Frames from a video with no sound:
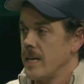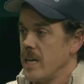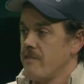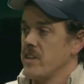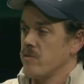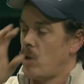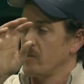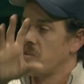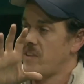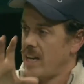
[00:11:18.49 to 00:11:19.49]
If it's one
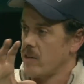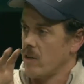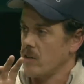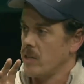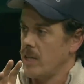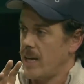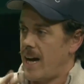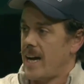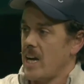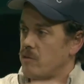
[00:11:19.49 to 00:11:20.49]
standard,
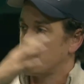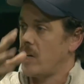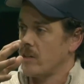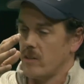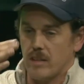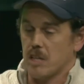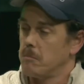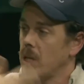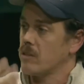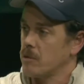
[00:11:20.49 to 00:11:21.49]
I have done this like
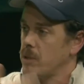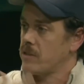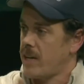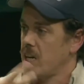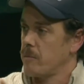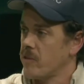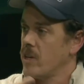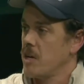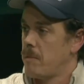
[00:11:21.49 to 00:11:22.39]
multiple times.